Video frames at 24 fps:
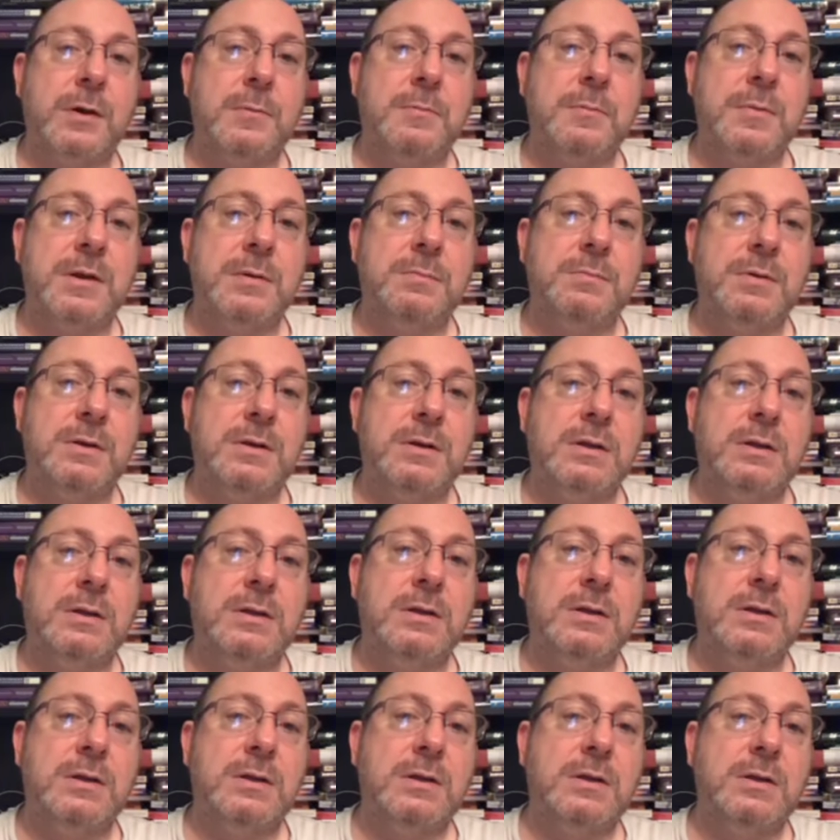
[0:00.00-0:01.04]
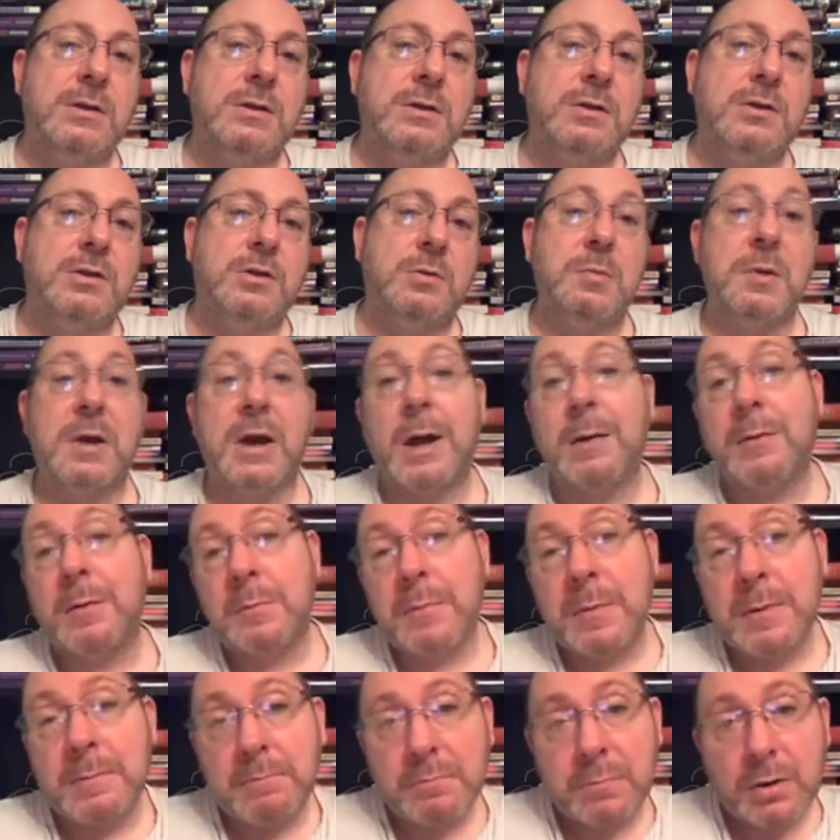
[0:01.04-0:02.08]
Maybe become a
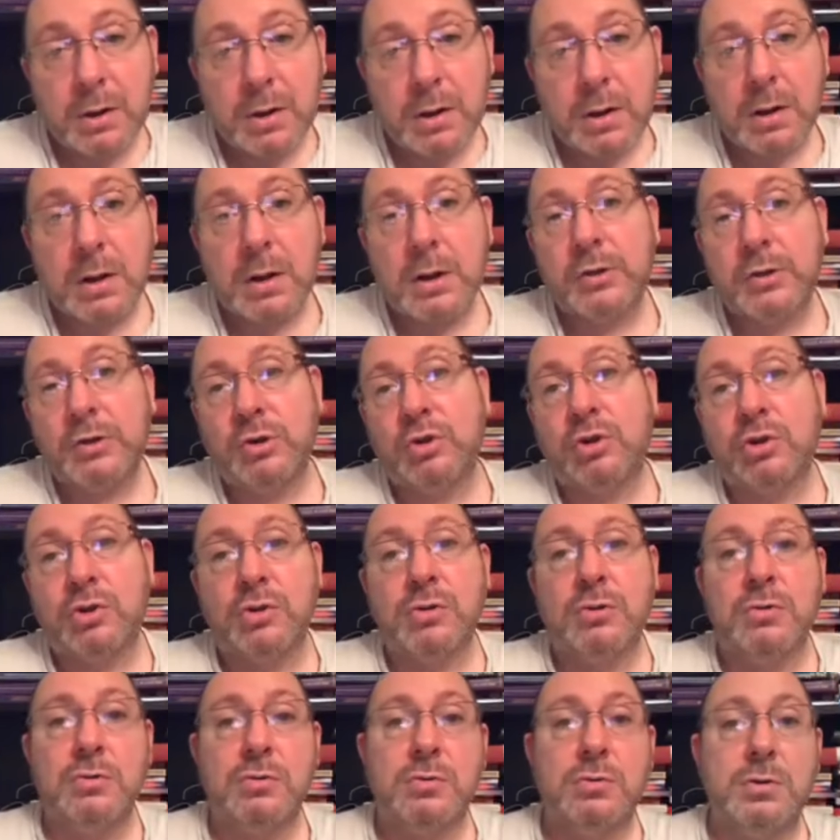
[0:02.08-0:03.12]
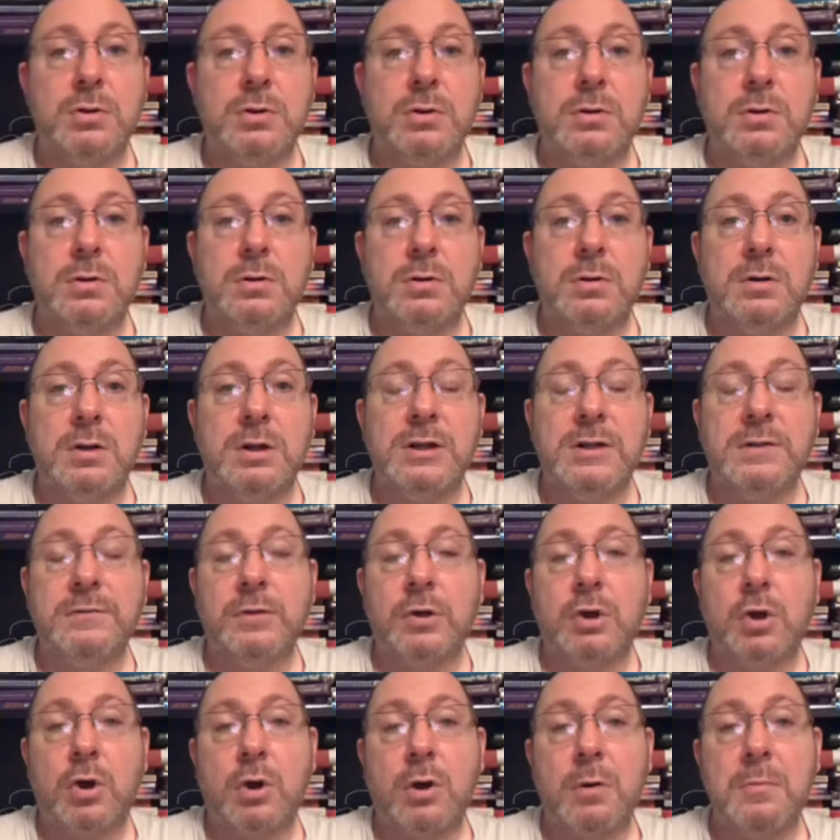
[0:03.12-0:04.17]
member, you can leave a
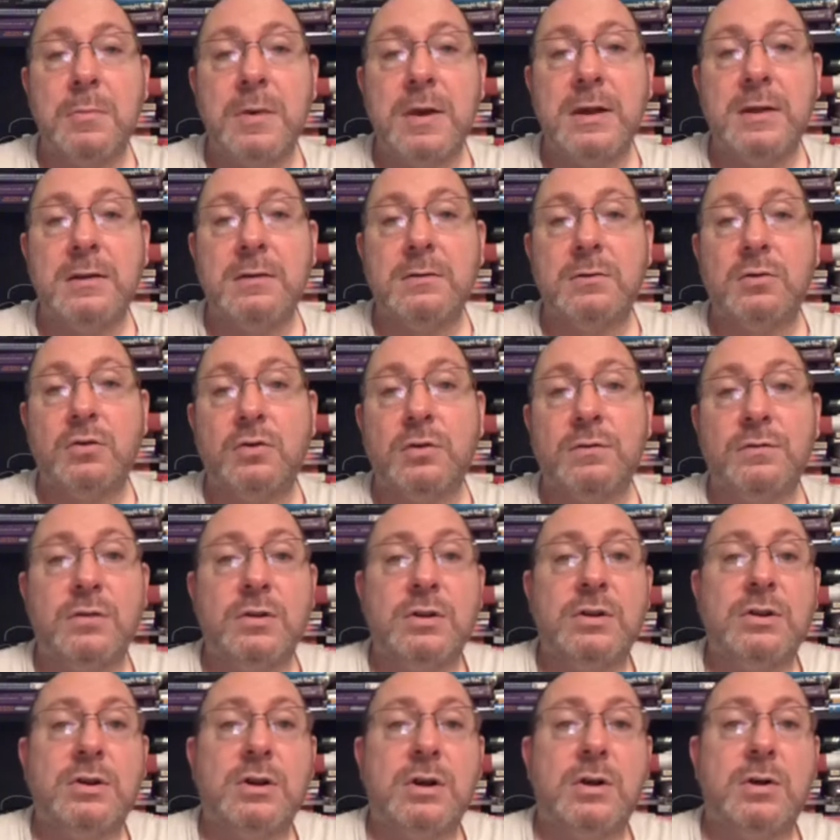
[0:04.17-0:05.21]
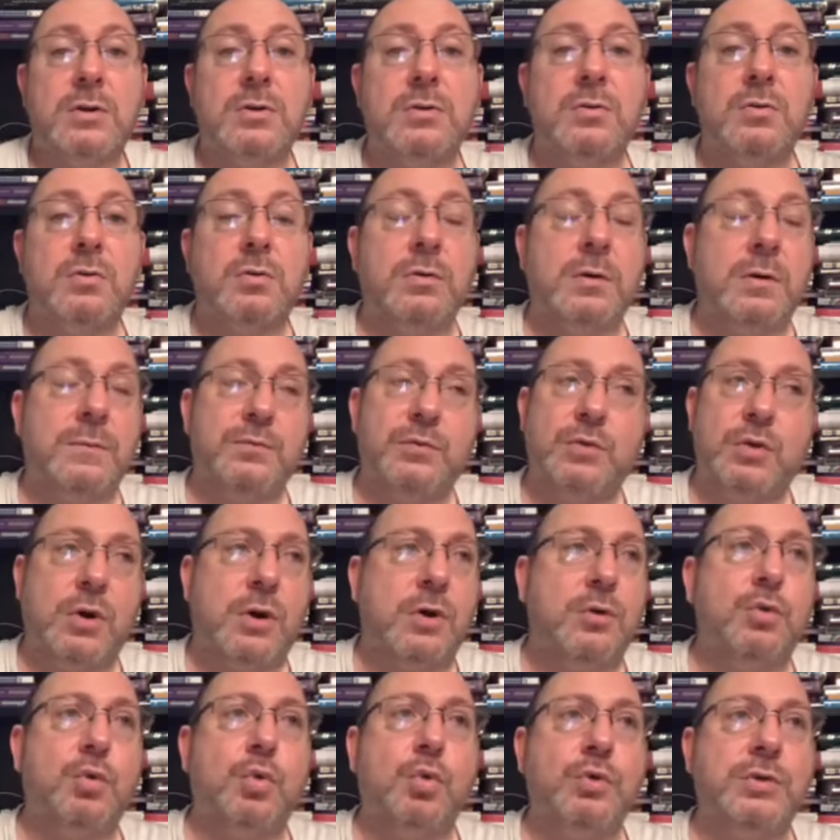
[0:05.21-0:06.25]
comment on a video or
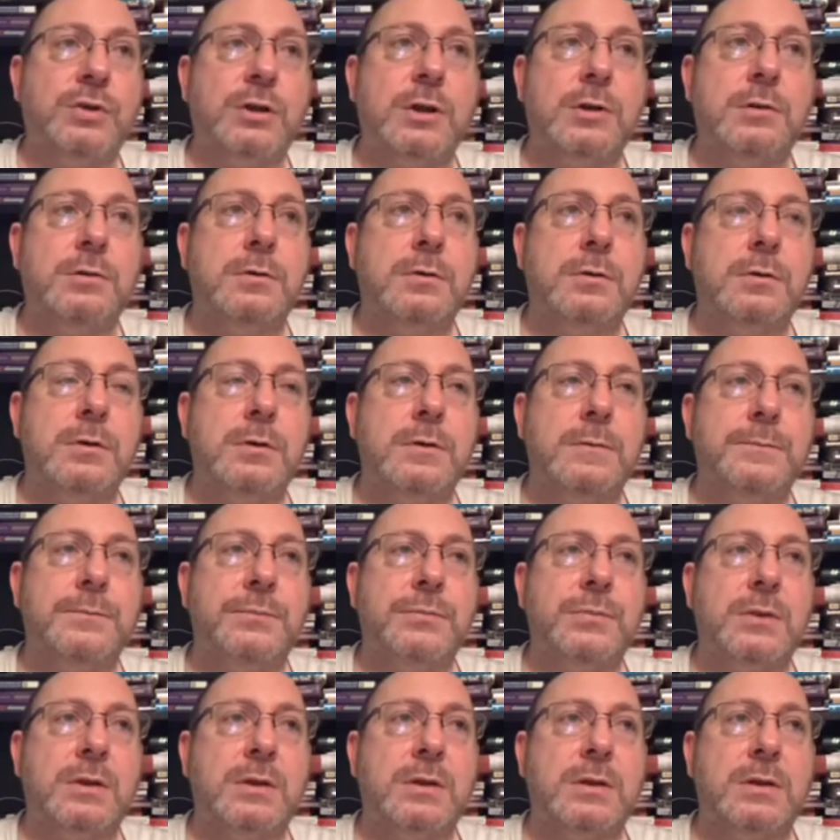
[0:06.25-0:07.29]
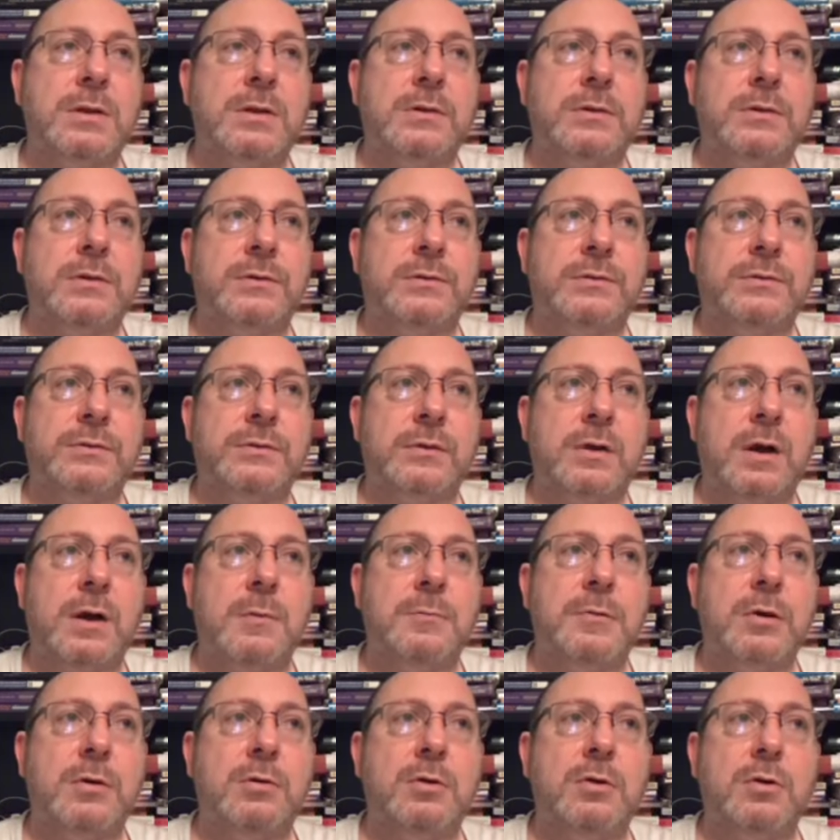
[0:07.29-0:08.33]
an audio, because I'm
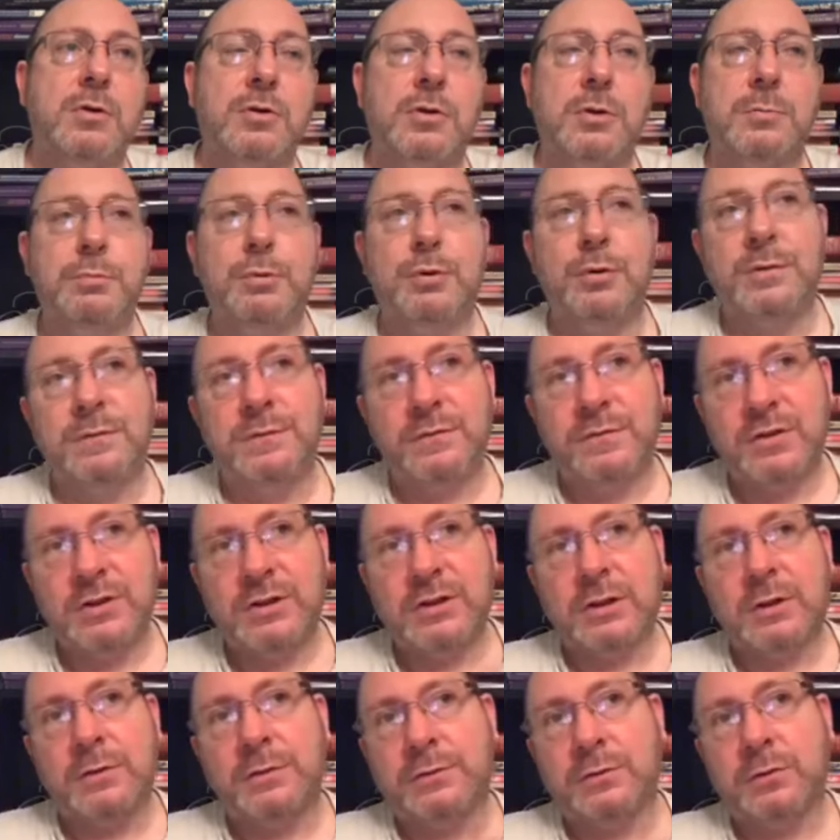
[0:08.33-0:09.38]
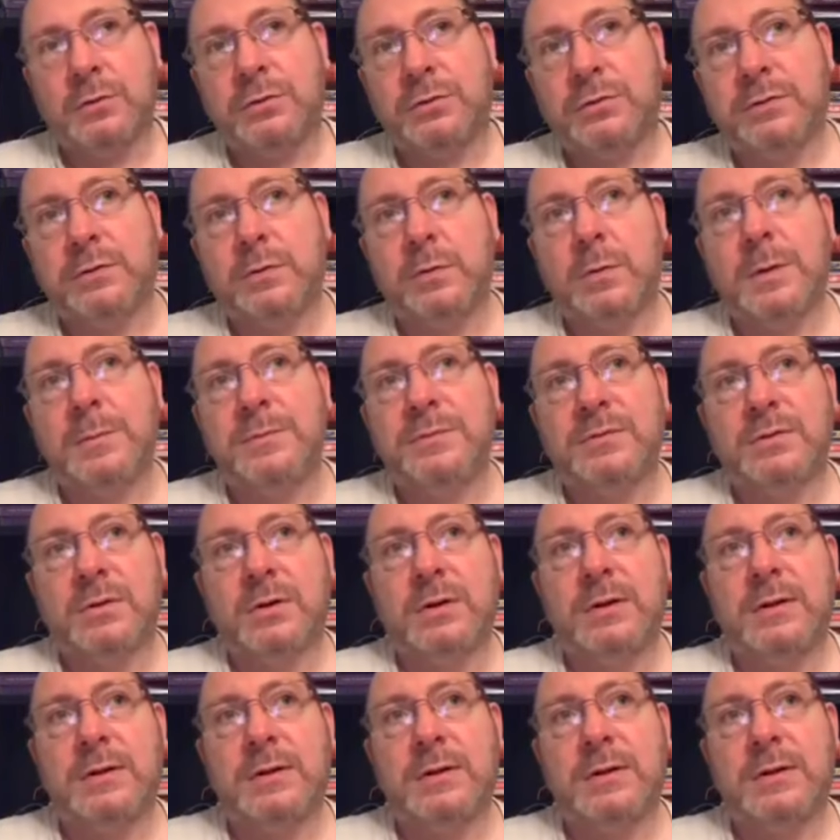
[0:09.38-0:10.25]
no longer putting videos onto the website.